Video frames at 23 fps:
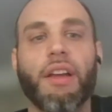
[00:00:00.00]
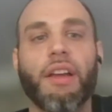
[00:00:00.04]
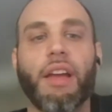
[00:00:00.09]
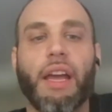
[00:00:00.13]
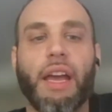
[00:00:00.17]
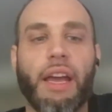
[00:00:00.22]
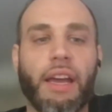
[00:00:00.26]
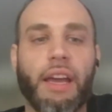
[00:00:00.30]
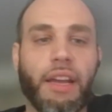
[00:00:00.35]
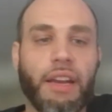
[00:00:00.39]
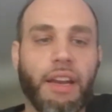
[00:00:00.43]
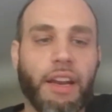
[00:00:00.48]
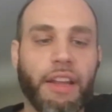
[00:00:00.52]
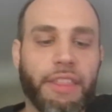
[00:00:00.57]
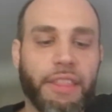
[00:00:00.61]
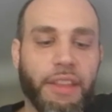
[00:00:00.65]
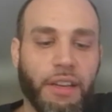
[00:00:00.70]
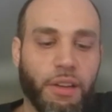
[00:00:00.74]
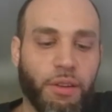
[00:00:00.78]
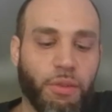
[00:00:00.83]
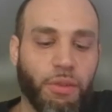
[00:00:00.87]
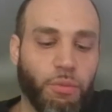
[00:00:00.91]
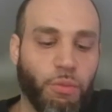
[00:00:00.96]
and I
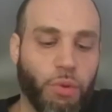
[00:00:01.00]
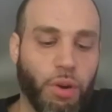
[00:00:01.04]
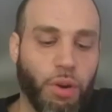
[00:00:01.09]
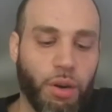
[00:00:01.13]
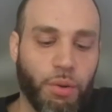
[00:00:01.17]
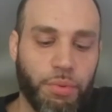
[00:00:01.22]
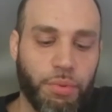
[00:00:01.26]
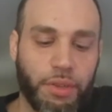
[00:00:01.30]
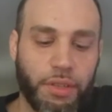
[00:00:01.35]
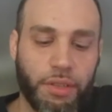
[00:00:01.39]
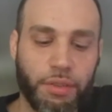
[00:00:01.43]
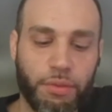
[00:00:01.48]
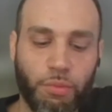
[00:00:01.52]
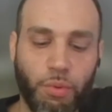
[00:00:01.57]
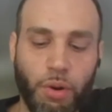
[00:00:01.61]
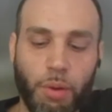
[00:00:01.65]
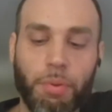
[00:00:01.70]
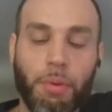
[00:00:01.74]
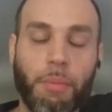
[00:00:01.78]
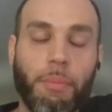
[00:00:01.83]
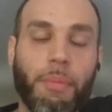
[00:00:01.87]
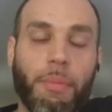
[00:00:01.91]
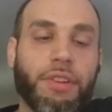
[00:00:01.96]
think where
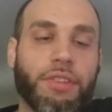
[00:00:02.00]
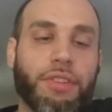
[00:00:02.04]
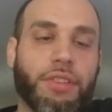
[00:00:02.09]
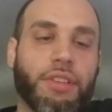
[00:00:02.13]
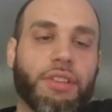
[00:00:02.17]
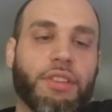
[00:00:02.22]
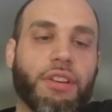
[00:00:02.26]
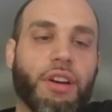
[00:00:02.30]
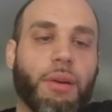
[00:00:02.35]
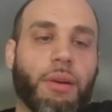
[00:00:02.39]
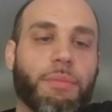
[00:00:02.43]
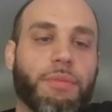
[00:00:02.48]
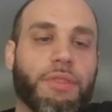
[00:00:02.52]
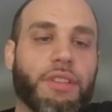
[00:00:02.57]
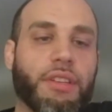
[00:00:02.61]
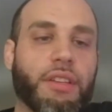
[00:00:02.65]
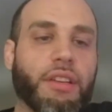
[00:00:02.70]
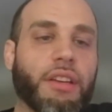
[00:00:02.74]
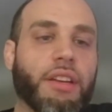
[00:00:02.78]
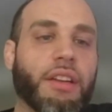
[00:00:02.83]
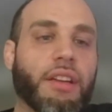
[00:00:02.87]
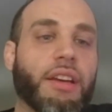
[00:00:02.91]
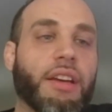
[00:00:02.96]
permission comes
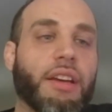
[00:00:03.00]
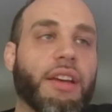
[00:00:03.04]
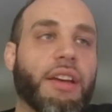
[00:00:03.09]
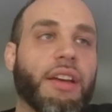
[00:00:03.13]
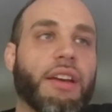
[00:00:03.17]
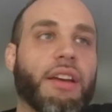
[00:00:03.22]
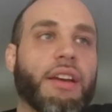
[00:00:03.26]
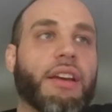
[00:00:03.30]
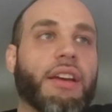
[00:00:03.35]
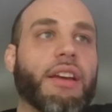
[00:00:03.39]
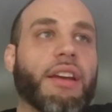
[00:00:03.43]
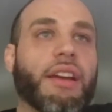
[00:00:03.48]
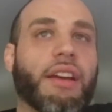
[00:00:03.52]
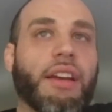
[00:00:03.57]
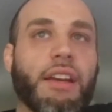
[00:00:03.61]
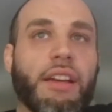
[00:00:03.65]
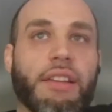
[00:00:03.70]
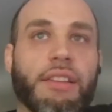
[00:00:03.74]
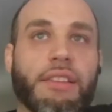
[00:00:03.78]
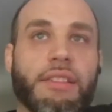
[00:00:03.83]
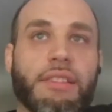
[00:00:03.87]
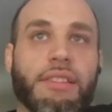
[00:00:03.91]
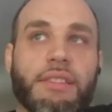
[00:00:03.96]
in
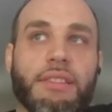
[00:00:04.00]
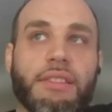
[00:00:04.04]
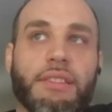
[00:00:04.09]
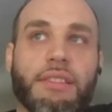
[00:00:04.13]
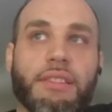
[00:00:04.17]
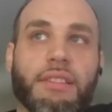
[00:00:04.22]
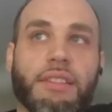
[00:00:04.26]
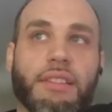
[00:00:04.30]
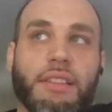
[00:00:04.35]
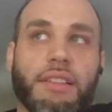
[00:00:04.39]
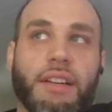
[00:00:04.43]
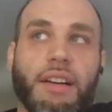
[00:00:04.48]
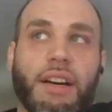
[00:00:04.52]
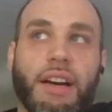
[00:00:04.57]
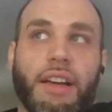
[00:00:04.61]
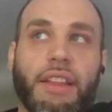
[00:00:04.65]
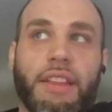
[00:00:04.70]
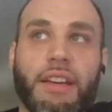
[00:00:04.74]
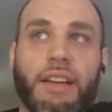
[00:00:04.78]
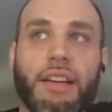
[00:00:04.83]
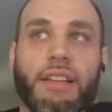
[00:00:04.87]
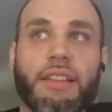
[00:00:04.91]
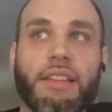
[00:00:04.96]
is, I
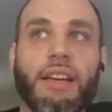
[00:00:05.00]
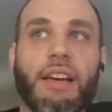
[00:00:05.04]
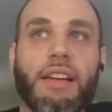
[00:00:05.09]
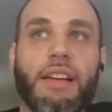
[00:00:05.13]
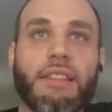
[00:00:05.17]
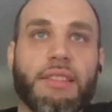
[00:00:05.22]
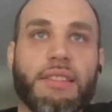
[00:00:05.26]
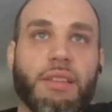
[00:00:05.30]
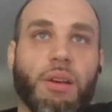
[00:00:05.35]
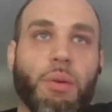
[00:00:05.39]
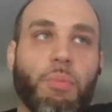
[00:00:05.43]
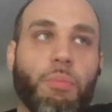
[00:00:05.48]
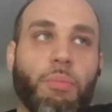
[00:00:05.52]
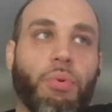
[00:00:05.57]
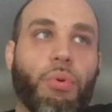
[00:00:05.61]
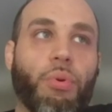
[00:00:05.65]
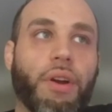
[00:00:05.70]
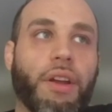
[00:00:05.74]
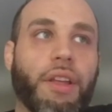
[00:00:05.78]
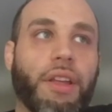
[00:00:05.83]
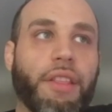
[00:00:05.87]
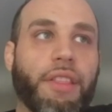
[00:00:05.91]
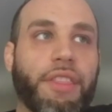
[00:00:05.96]
think at some
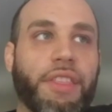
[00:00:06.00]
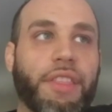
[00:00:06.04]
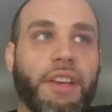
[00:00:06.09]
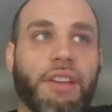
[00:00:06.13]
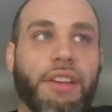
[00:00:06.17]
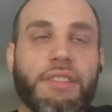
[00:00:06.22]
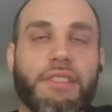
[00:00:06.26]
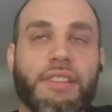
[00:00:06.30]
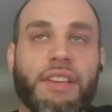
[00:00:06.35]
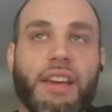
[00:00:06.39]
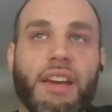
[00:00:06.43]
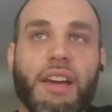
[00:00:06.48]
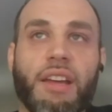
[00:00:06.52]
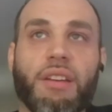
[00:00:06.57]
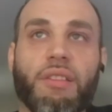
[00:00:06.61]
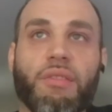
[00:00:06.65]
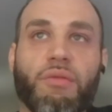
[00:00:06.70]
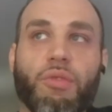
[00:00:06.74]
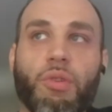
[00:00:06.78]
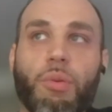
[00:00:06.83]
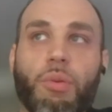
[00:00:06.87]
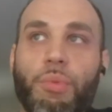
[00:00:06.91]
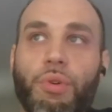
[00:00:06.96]
point things get
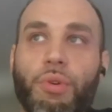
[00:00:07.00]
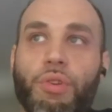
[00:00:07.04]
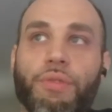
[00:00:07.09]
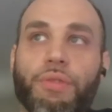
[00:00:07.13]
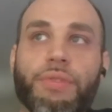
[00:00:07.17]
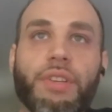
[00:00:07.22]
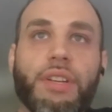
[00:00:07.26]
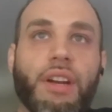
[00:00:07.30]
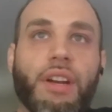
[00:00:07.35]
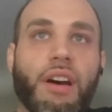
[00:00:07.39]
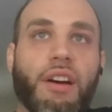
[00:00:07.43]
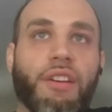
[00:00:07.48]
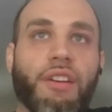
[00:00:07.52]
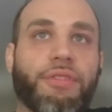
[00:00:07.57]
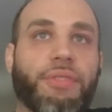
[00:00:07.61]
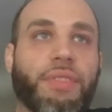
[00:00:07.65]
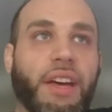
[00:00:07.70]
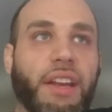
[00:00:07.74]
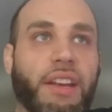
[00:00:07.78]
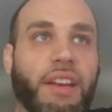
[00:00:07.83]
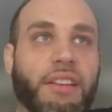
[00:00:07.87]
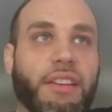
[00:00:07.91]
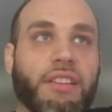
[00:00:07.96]
removed enough
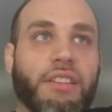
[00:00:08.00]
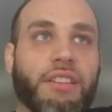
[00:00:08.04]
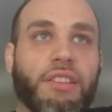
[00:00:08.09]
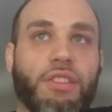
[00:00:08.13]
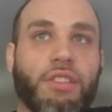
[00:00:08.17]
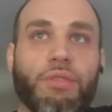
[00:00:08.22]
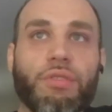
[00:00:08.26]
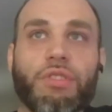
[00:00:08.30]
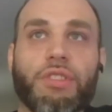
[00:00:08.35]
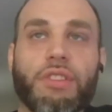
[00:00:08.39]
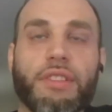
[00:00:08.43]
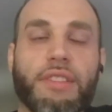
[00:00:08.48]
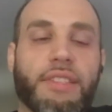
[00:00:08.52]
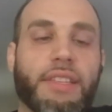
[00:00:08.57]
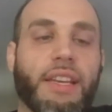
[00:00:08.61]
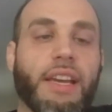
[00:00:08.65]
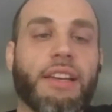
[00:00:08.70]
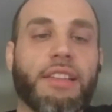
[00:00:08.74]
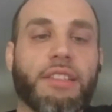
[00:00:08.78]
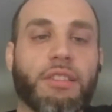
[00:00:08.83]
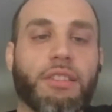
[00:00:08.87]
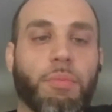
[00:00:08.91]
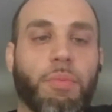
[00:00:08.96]
that you can
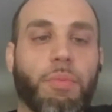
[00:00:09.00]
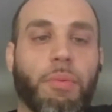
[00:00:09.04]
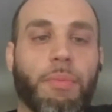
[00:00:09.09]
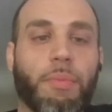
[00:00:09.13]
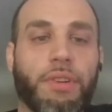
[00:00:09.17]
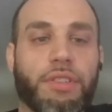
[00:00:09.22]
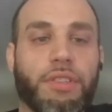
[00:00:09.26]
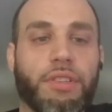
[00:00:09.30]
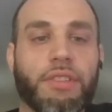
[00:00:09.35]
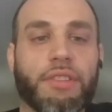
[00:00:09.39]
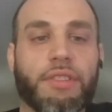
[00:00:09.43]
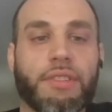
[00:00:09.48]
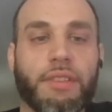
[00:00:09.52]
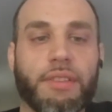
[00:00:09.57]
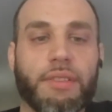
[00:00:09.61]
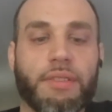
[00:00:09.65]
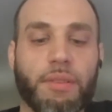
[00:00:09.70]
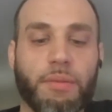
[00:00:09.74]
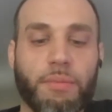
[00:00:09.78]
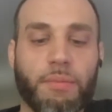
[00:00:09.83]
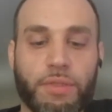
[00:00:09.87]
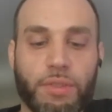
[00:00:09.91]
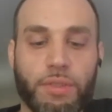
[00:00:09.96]
say it's a permission
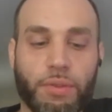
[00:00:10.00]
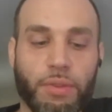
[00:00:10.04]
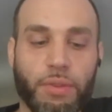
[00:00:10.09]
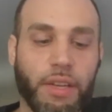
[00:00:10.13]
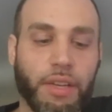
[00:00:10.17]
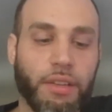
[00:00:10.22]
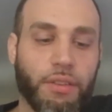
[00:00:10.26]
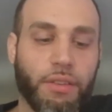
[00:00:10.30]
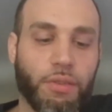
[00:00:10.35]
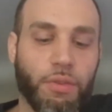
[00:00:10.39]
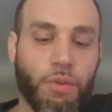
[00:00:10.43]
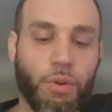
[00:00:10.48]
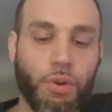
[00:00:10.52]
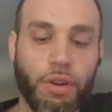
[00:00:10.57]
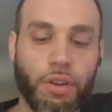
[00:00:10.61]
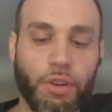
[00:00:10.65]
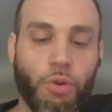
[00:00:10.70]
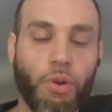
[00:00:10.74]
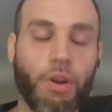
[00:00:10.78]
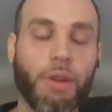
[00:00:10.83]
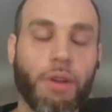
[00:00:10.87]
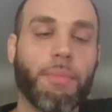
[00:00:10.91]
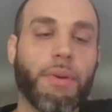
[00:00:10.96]
system. So like
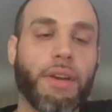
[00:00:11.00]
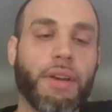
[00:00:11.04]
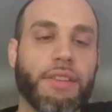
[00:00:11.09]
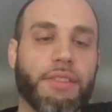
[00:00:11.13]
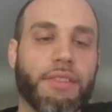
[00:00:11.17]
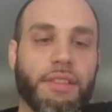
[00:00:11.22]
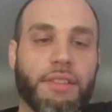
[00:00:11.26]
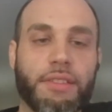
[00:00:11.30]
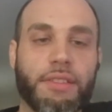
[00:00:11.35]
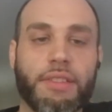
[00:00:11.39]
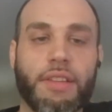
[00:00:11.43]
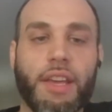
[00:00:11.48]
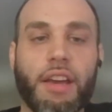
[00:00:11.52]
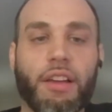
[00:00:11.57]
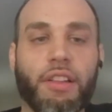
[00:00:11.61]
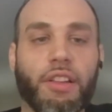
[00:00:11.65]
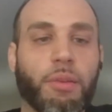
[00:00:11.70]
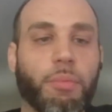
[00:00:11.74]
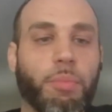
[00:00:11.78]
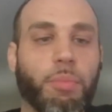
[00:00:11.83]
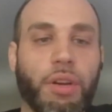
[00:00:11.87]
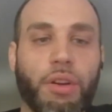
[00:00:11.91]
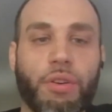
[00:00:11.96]
Coinbase is
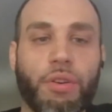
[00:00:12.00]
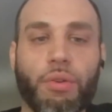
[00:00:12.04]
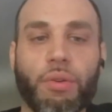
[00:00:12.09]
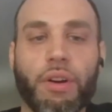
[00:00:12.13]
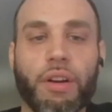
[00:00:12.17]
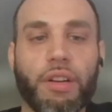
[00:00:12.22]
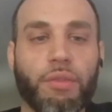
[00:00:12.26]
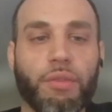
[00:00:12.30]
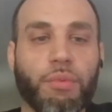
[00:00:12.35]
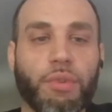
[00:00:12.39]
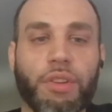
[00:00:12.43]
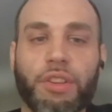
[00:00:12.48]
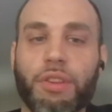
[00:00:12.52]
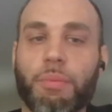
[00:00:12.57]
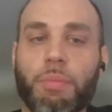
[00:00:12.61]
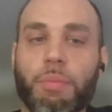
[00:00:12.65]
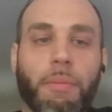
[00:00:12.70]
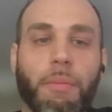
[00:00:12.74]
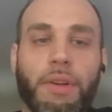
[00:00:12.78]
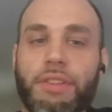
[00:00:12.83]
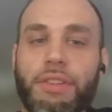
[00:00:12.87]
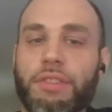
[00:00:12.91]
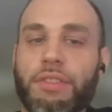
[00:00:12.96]
scaling Bitcoin with a
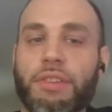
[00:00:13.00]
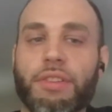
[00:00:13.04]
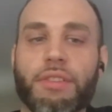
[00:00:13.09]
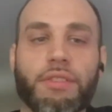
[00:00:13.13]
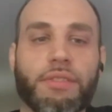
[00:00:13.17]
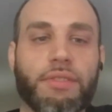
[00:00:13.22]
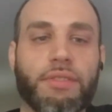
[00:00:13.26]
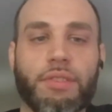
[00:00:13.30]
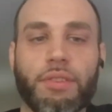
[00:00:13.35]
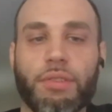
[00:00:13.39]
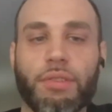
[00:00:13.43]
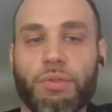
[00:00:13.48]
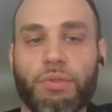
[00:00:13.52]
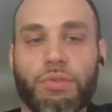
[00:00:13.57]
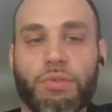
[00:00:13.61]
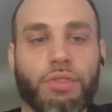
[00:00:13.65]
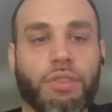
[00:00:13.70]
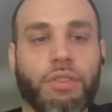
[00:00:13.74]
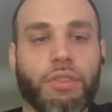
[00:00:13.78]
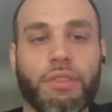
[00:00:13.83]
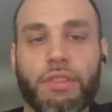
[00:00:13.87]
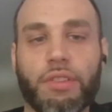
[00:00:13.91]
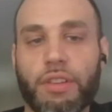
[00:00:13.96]
permission
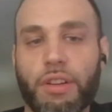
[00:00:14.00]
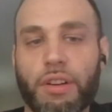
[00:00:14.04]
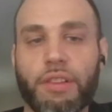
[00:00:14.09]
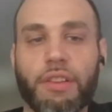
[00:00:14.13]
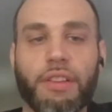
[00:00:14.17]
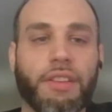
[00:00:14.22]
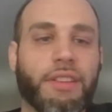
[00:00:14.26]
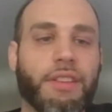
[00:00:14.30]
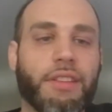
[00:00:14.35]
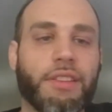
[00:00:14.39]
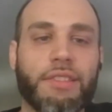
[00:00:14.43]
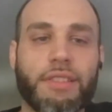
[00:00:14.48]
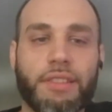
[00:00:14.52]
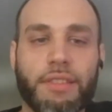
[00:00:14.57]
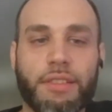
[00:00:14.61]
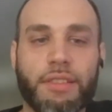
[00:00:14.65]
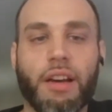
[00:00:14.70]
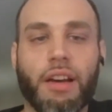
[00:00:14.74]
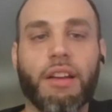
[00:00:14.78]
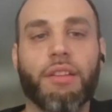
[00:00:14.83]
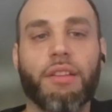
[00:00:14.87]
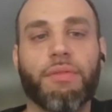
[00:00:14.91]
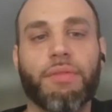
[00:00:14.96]
solution. This is
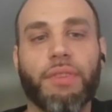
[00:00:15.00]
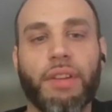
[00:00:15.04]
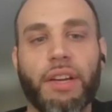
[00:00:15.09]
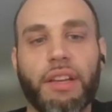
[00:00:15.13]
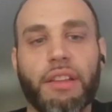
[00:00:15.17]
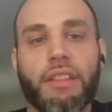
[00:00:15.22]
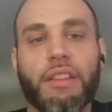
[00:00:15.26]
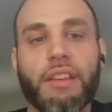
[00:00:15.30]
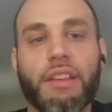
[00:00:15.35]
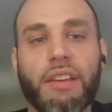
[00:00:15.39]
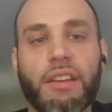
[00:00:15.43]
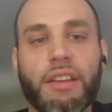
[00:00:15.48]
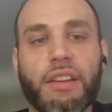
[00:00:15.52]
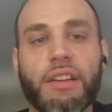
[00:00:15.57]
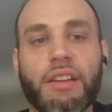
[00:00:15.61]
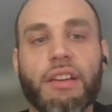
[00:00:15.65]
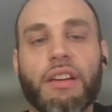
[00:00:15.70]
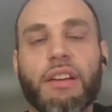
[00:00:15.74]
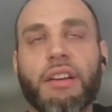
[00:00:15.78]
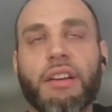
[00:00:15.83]
kind of like the